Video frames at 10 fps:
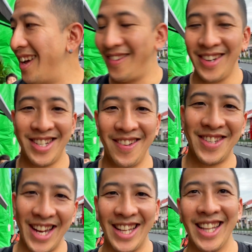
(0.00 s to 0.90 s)
which I'm
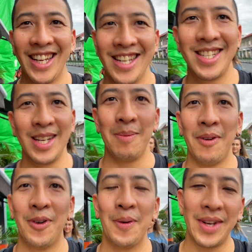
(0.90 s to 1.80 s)
taking the kids to
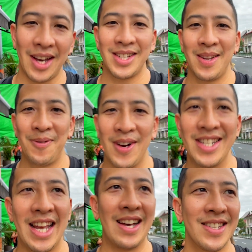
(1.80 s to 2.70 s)
before we go to some friend's
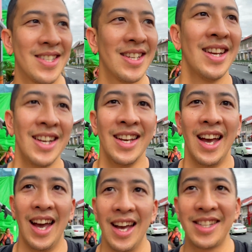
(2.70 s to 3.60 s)
house
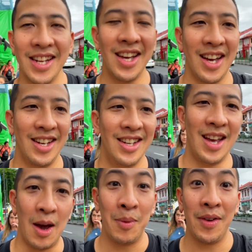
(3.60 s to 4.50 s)
uh, tonight.
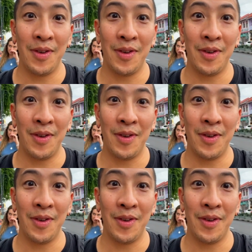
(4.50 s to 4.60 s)
And we've